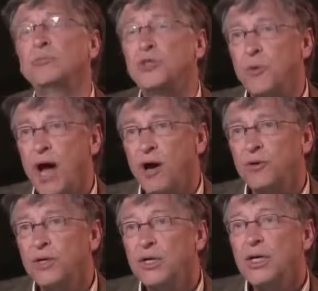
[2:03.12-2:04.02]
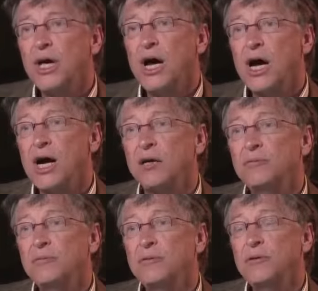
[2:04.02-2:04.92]
helps you out?
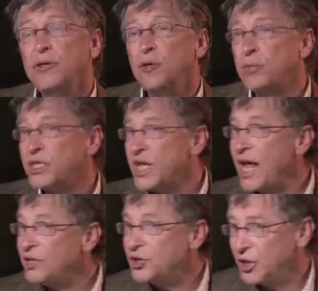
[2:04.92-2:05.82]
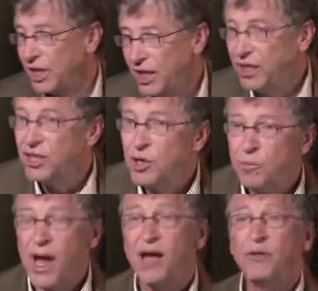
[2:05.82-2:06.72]
You know, potentially
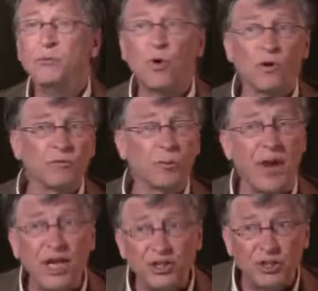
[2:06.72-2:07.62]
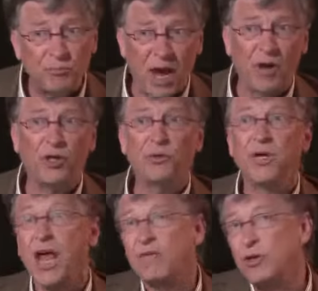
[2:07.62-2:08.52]
by having more information about you
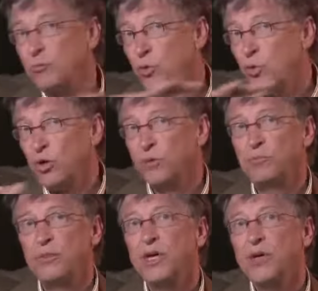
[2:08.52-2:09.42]
and having a pool of